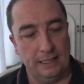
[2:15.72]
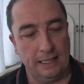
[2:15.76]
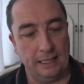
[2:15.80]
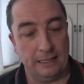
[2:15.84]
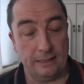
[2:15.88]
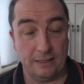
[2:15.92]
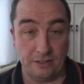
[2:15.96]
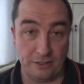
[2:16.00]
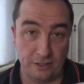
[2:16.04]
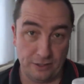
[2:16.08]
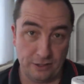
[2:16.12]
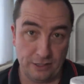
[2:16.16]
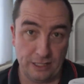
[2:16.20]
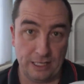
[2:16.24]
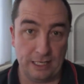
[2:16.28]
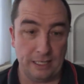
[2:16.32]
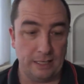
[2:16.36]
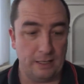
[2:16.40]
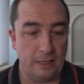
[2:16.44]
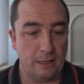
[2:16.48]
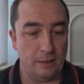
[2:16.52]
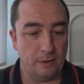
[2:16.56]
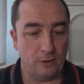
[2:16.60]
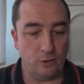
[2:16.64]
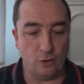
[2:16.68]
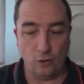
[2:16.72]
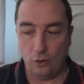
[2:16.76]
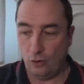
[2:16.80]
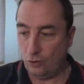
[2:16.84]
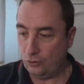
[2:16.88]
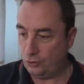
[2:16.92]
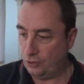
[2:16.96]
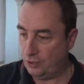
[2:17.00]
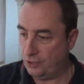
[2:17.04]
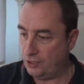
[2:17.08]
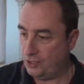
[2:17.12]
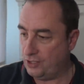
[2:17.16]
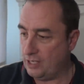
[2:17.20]
And as I say, a
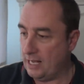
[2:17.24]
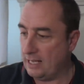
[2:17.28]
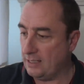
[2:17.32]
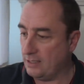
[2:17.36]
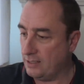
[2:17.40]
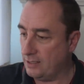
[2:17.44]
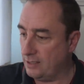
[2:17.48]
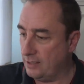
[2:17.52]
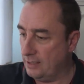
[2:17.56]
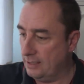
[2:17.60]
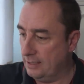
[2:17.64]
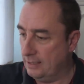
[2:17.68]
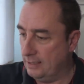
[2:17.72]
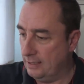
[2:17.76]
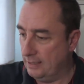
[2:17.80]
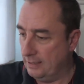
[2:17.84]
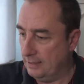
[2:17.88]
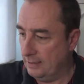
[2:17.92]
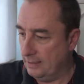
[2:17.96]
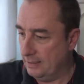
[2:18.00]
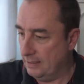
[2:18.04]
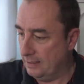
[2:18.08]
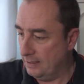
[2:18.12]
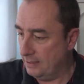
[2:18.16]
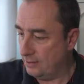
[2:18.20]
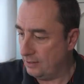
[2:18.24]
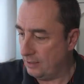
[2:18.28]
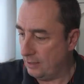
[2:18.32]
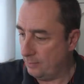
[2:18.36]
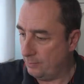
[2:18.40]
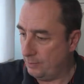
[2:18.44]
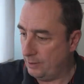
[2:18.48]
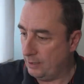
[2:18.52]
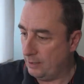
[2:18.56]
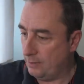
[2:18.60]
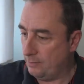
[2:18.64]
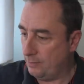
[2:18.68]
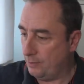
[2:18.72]
gorgeous scent.
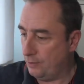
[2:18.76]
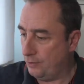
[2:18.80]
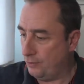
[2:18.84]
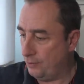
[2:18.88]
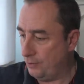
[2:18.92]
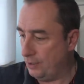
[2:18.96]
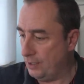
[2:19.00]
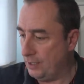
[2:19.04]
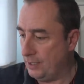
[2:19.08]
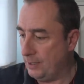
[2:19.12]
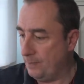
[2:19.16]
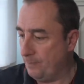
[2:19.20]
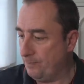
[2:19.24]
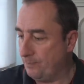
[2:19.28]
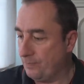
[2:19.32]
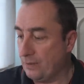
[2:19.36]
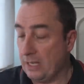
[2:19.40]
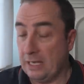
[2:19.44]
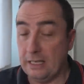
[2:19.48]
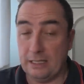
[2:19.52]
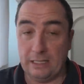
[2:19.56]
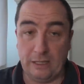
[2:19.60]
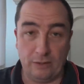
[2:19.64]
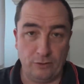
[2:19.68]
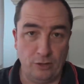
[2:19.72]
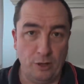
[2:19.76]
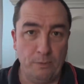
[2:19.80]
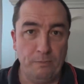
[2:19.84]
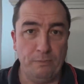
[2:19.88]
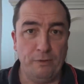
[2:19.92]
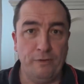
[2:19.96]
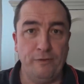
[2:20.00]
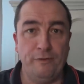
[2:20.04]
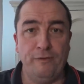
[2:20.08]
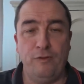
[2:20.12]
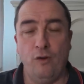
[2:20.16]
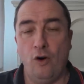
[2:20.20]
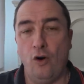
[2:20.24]
That'd be number 3. Now
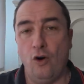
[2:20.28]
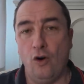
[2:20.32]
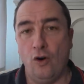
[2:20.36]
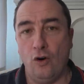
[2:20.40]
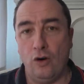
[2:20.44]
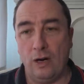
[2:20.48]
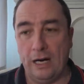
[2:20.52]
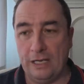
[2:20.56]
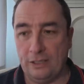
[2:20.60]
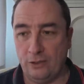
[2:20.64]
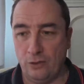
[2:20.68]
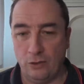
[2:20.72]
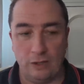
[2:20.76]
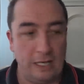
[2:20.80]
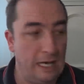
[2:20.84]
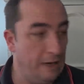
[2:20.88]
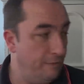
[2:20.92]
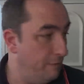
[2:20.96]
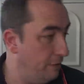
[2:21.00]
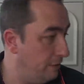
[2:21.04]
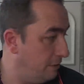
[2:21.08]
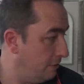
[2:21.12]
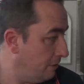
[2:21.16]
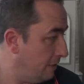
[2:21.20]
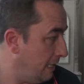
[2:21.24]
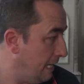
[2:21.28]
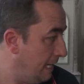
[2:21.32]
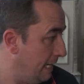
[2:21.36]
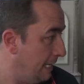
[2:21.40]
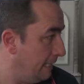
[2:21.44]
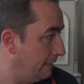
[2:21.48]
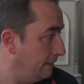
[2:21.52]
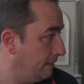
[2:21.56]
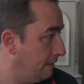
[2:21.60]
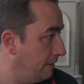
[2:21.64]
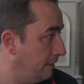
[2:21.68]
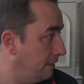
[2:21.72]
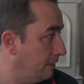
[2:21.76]
number 4, I don't have it to
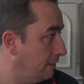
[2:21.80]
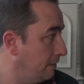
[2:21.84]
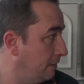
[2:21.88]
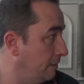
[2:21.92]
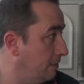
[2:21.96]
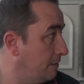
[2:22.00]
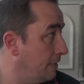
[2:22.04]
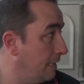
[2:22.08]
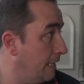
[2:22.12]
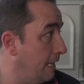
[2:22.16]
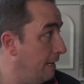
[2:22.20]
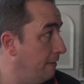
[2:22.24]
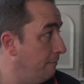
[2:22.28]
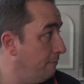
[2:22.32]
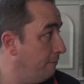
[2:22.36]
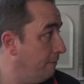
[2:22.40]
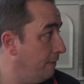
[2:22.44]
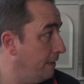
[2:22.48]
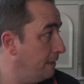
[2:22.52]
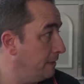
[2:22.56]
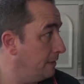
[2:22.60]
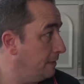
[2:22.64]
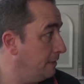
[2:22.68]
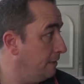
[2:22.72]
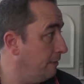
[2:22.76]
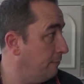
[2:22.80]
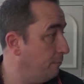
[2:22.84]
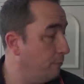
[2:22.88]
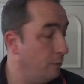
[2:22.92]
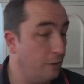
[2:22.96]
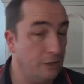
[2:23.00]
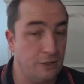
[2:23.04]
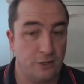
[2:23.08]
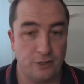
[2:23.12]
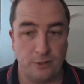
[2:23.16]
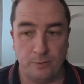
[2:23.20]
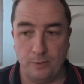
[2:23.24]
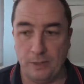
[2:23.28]
hand because I can't find it. I've
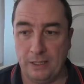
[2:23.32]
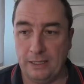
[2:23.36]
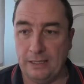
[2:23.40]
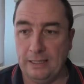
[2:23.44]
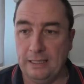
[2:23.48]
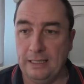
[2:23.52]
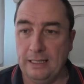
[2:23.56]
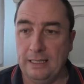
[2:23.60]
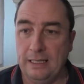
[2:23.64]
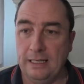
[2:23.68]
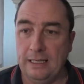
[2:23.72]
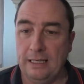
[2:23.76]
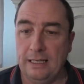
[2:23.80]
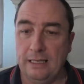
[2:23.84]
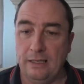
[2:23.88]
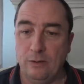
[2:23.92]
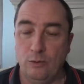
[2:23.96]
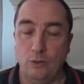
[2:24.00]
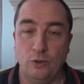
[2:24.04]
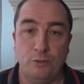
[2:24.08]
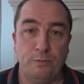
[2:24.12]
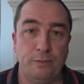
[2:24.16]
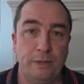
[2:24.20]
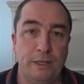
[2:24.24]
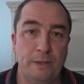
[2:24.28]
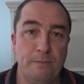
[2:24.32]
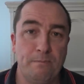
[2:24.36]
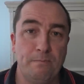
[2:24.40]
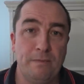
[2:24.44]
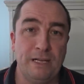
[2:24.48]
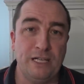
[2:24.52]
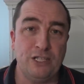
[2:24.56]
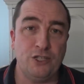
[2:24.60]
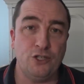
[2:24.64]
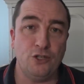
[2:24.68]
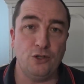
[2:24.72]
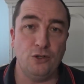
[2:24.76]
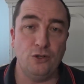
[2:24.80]
put it somewhere. Would be
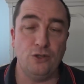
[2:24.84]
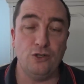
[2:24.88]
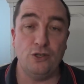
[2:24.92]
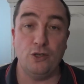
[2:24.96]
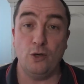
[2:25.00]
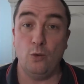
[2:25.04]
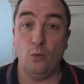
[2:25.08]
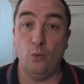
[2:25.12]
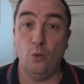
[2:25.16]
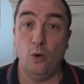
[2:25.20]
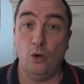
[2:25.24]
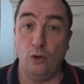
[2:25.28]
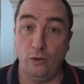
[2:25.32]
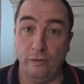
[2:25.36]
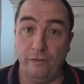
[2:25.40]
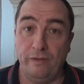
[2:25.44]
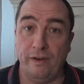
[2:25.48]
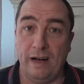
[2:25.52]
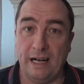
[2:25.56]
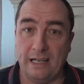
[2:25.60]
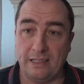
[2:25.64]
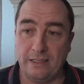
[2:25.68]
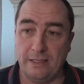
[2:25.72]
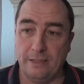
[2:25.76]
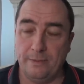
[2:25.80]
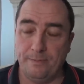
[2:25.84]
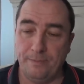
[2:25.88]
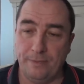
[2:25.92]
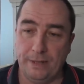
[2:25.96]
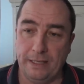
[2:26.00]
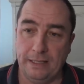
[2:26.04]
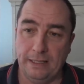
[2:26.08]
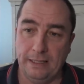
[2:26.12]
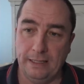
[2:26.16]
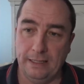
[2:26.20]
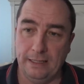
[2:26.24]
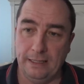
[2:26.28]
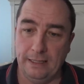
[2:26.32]
Mitchell's Wool Fat.
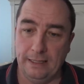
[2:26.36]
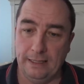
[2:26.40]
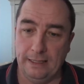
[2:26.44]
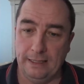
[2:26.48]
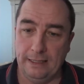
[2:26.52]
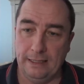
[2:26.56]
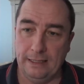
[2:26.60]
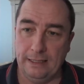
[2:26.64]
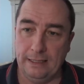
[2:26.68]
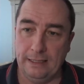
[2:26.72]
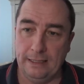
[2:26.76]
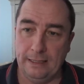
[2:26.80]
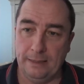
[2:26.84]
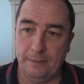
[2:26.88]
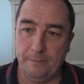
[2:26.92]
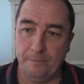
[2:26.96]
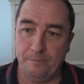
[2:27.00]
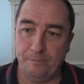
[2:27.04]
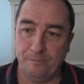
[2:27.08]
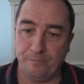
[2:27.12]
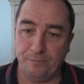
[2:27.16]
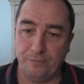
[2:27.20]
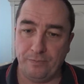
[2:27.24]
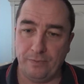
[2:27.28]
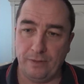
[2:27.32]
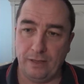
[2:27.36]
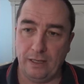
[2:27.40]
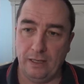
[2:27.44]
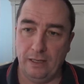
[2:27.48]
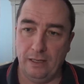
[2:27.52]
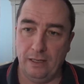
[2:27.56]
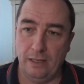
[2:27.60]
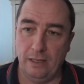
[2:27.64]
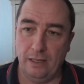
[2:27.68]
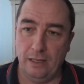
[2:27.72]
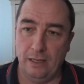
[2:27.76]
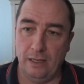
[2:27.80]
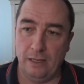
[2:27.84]

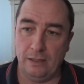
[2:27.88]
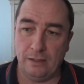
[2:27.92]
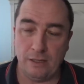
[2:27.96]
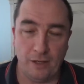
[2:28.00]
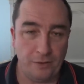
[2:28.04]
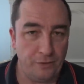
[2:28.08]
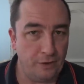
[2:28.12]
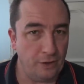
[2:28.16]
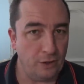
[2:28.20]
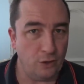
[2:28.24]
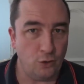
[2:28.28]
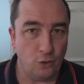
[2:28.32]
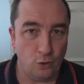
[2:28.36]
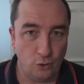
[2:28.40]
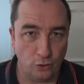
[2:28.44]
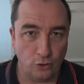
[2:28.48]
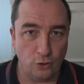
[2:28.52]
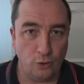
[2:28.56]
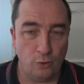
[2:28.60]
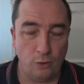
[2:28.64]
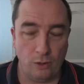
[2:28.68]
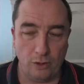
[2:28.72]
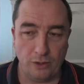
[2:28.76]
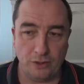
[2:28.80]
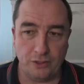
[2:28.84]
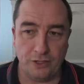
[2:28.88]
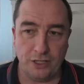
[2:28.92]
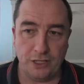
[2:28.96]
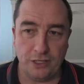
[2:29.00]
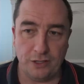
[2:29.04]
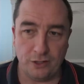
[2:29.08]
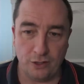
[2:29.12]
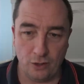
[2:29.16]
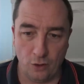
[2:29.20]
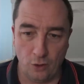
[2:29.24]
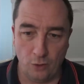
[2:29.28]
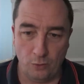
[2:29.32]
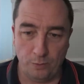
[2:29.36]
Another good quality
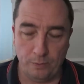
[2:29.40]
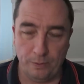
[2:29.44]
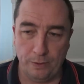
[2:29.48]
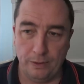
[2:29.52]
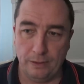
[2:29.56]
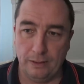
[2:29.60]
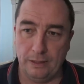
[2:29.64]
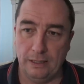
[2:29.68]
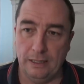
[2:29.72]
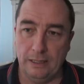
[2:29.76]
soap.